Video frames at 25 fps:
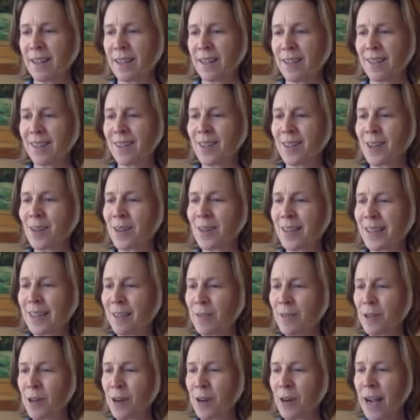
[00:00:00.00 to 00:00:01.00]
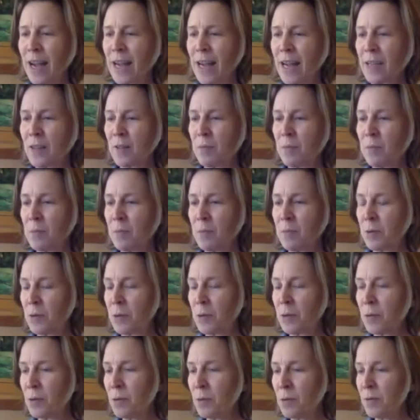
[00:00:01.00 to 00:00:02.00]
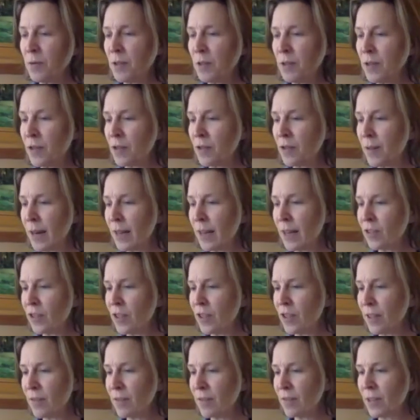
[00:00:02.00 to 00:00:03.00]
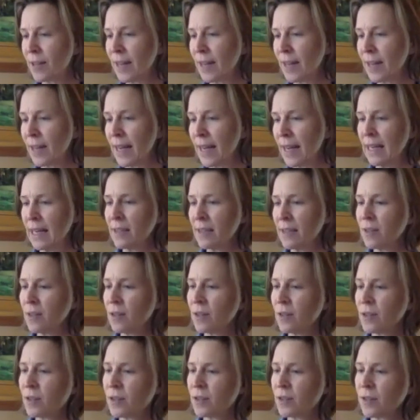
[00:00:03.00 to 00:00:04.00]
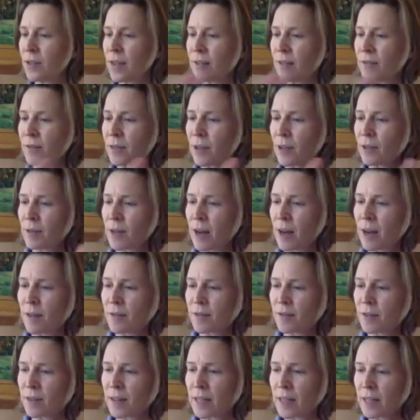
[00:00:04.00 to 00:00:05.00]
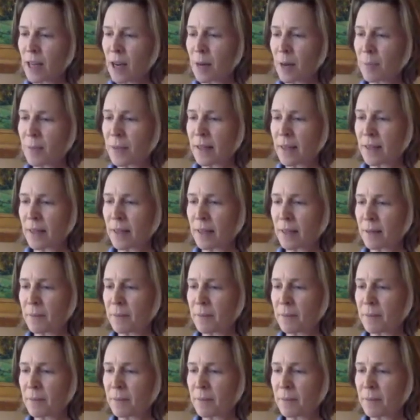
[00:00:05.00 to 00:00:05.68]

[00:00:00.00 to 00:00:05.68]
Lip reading: Notice if your eyes move in the direction of your head or do they float off to the opposite?